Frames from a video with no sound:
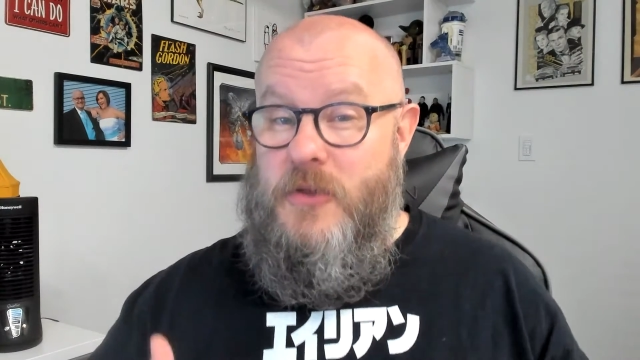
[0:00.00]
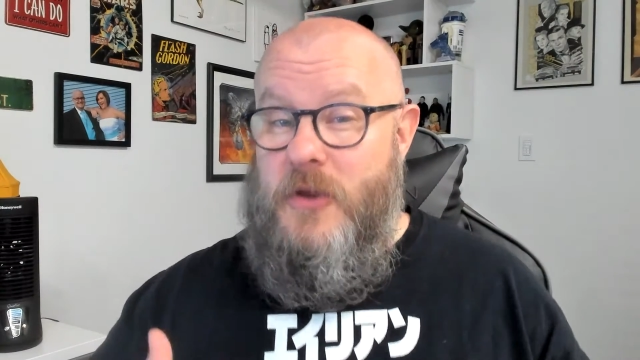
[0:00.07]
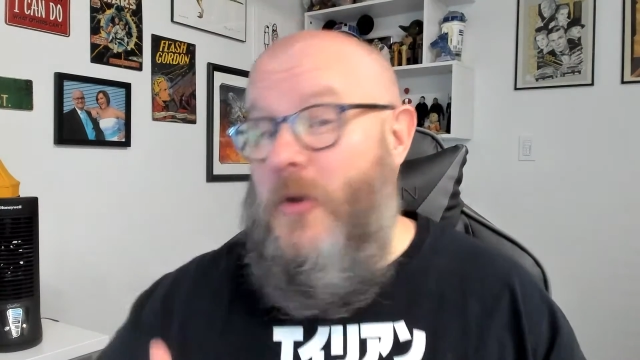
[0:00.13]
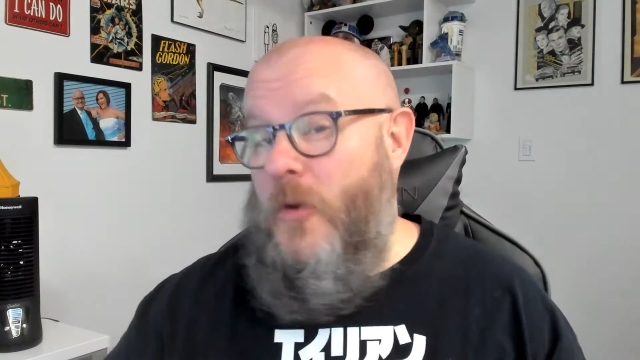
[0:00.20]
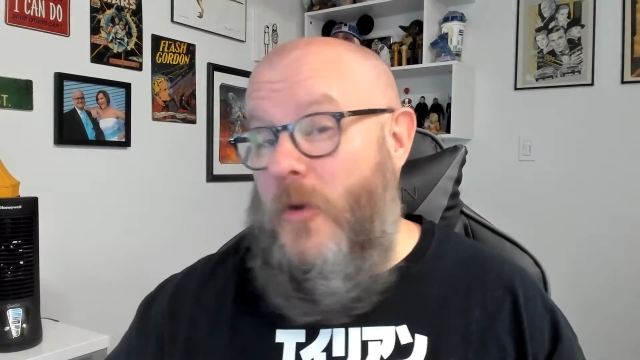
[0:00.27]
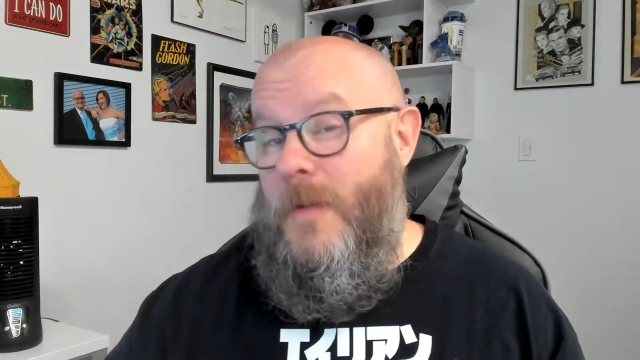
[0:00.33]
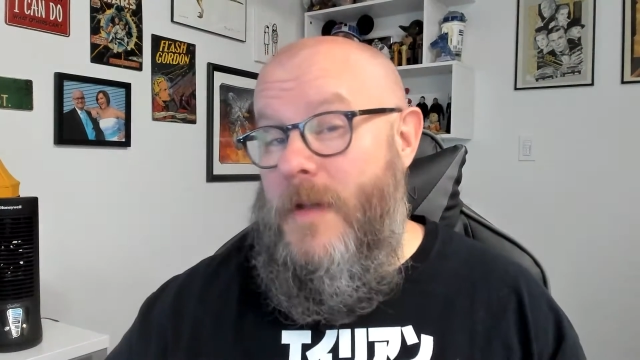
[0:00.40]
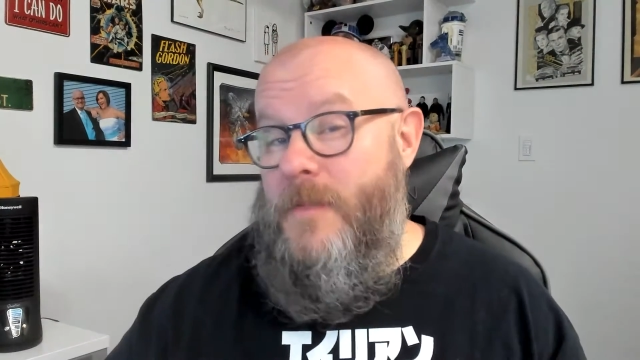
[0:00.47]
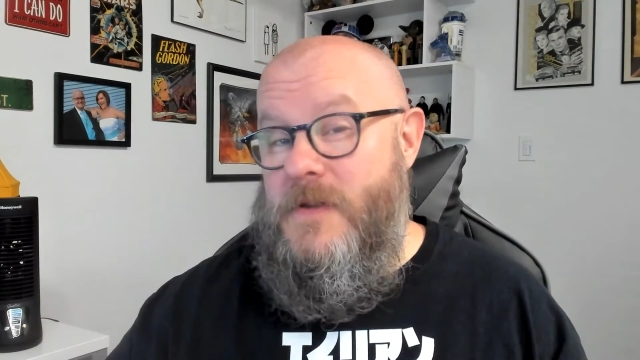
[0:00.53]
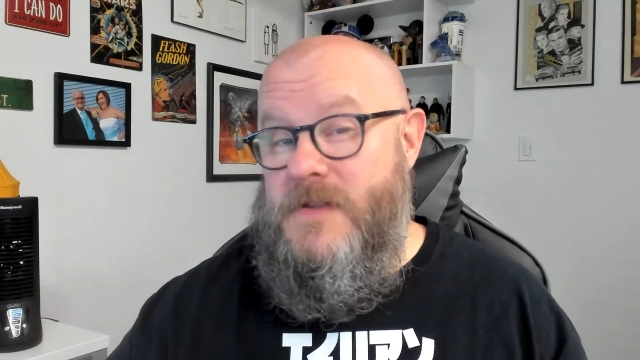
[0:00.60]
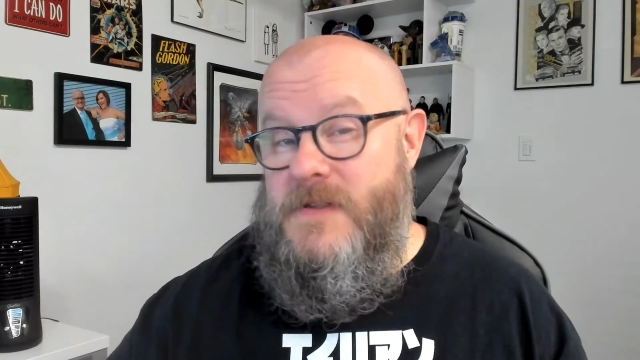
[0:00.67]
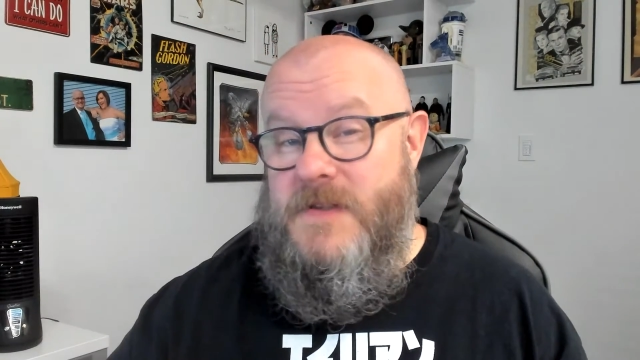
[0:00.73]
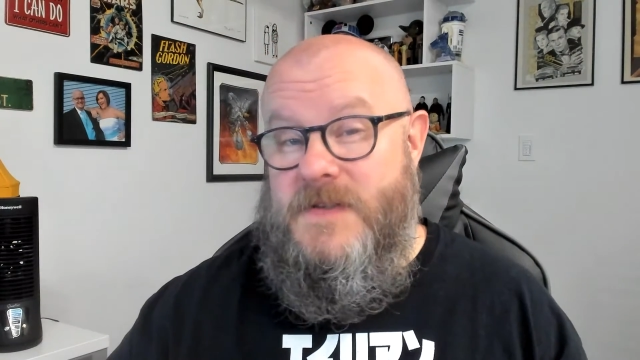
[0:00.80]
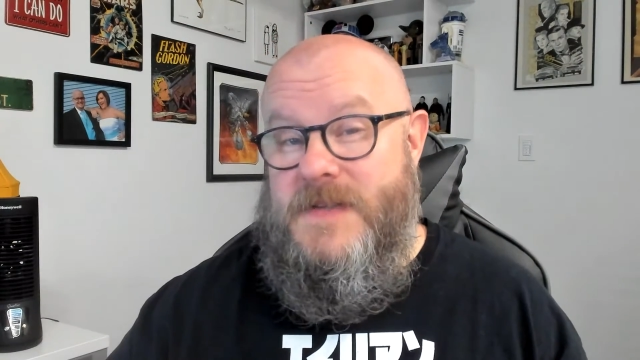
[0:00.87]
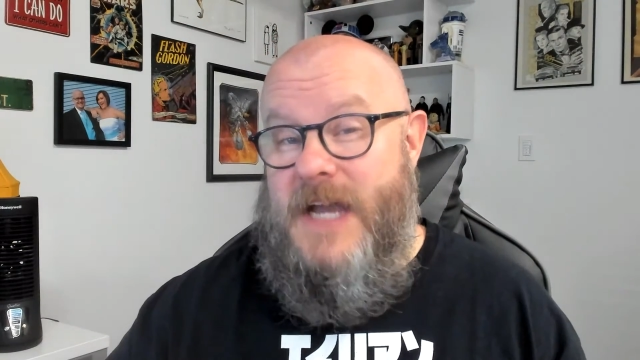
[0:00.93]
the Google My
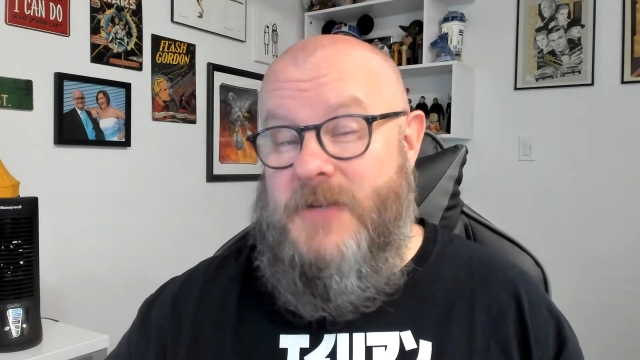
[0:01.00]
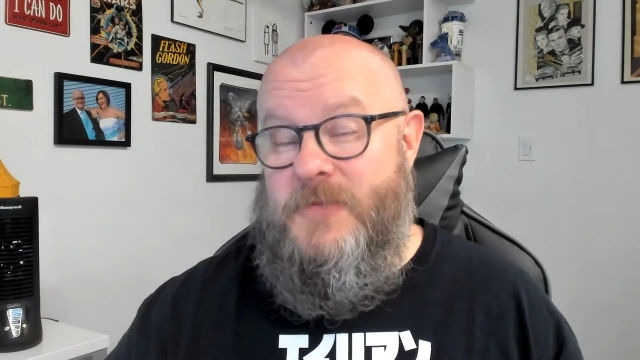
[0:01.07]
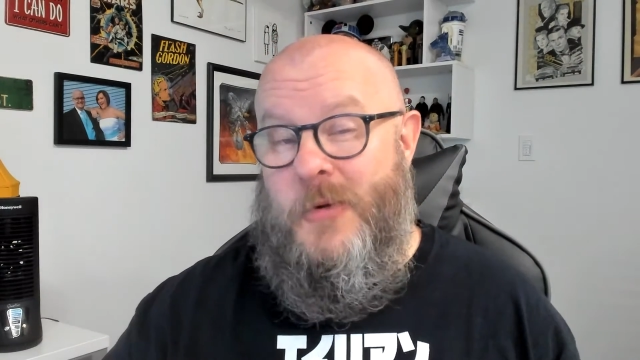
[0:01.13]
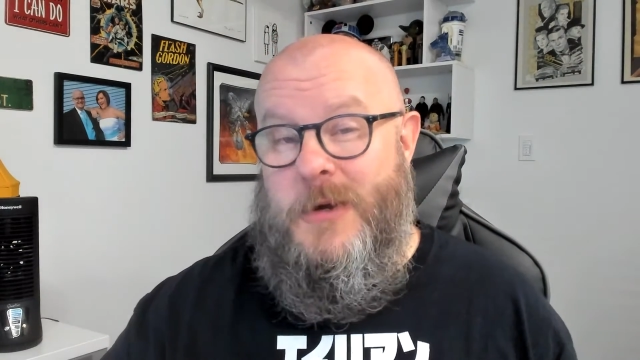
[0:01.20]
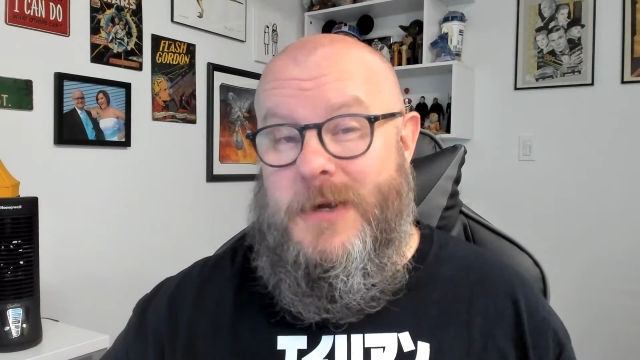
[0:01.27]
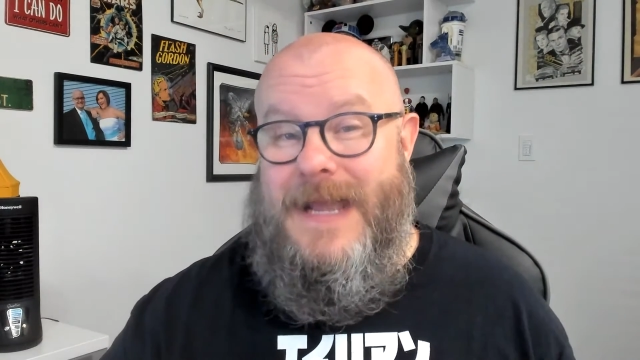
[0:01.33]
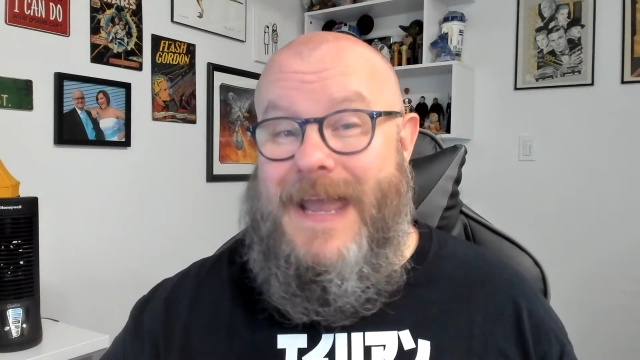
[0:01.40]
Business dashboard